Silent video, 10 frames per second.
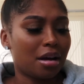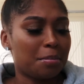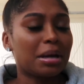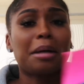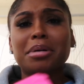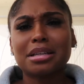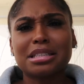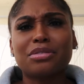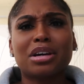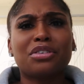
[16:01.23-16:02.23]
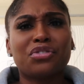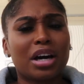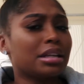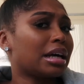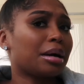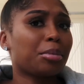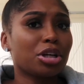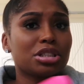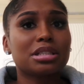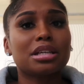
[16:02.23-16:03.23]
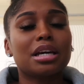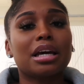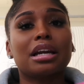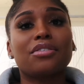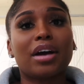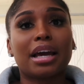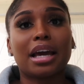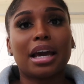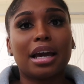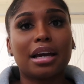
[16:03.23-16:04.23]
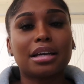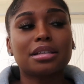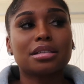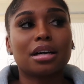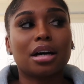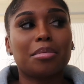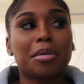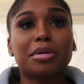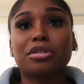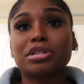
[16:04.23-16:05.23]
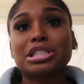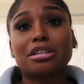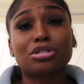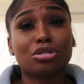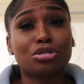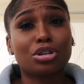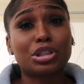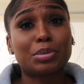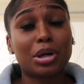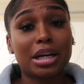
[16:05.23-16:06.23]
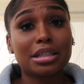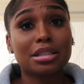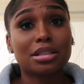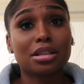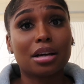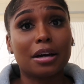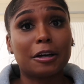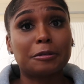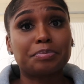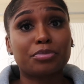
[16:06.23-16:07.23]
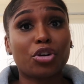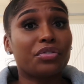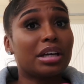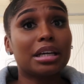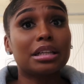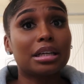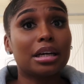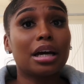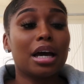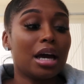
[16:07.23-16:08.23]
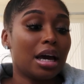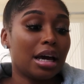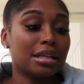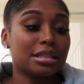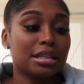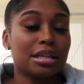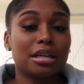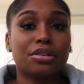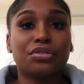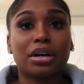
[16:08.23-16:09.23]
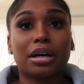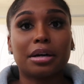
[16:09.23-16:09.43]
But I'm going to see if I can find like a purchase link. And if I can't, I'm going to reach out to No Starch Press or Vicky Lee and see if